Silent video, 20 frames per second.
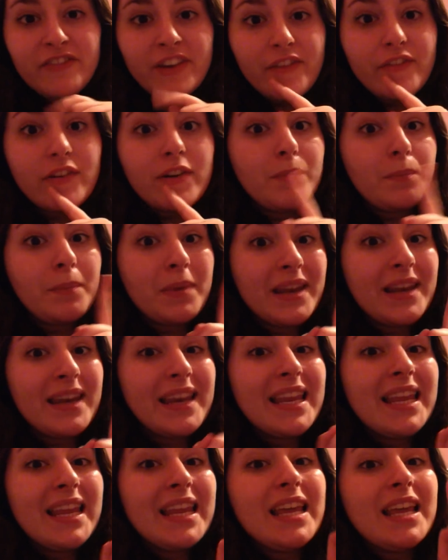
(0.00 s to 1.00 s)
never
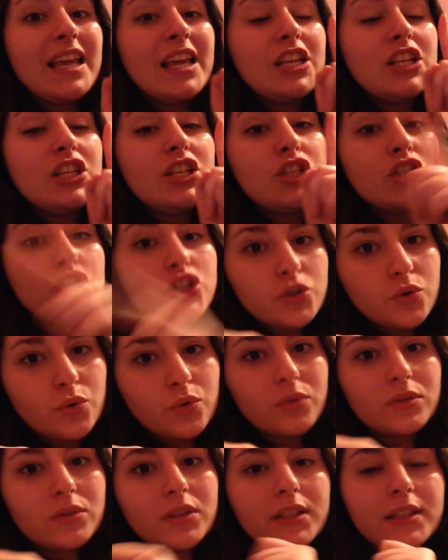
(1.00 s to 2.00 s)
been
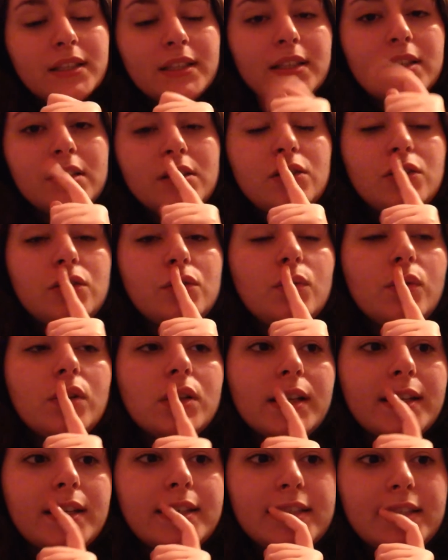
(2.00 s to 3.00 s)
to
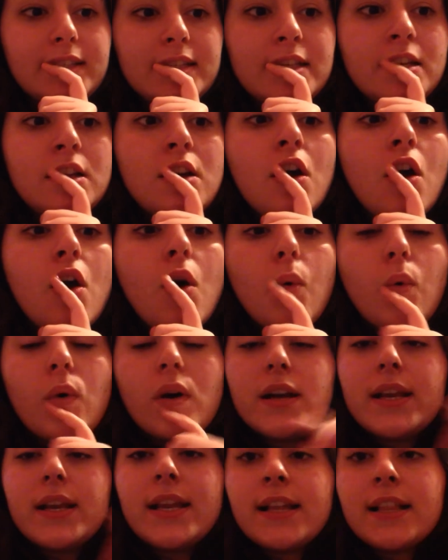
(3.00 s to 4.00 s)
London
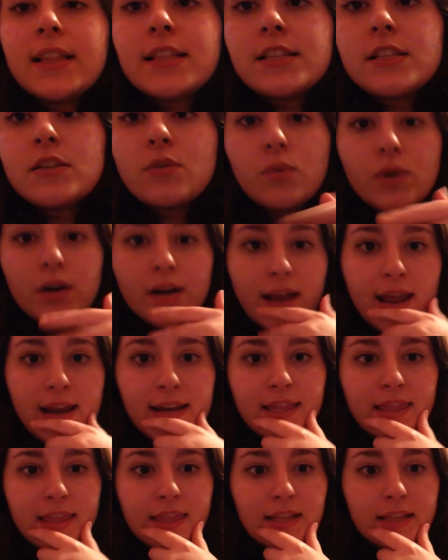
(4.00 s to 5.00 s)
or England or
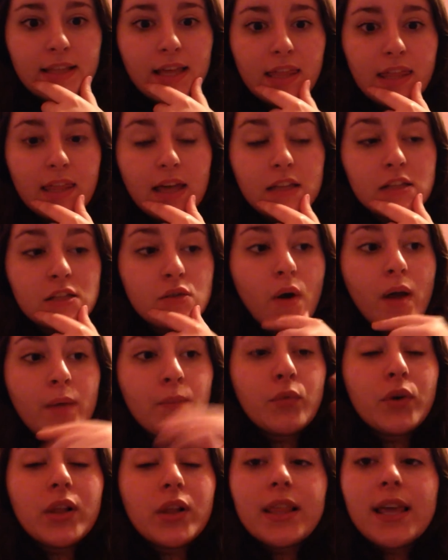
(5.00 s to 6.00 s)
anything like that. So
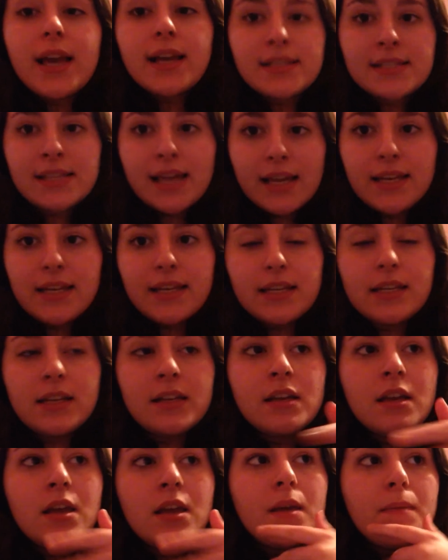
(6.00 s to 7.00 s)
I'm really
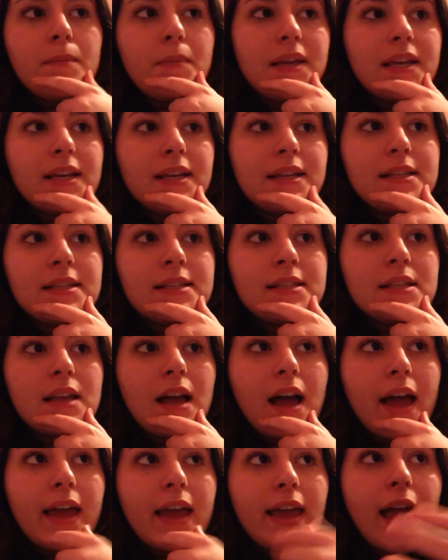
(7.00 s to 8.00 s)
excited because
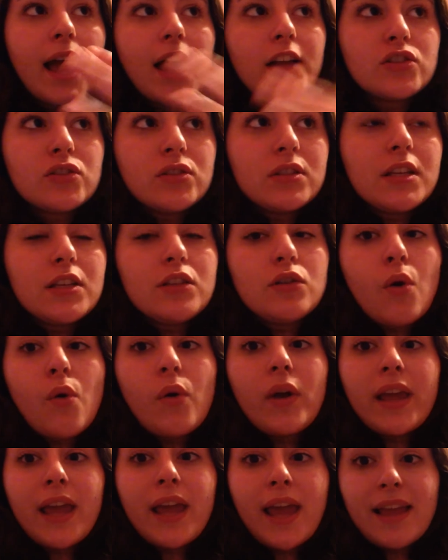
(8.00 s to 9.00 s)
I actually
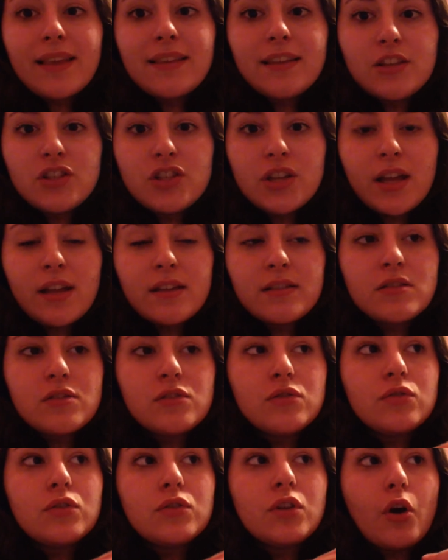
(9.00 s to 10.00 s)
don't get the chance
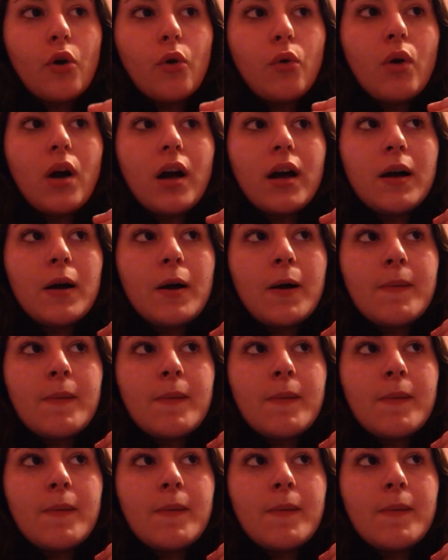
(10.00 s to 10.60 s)
to go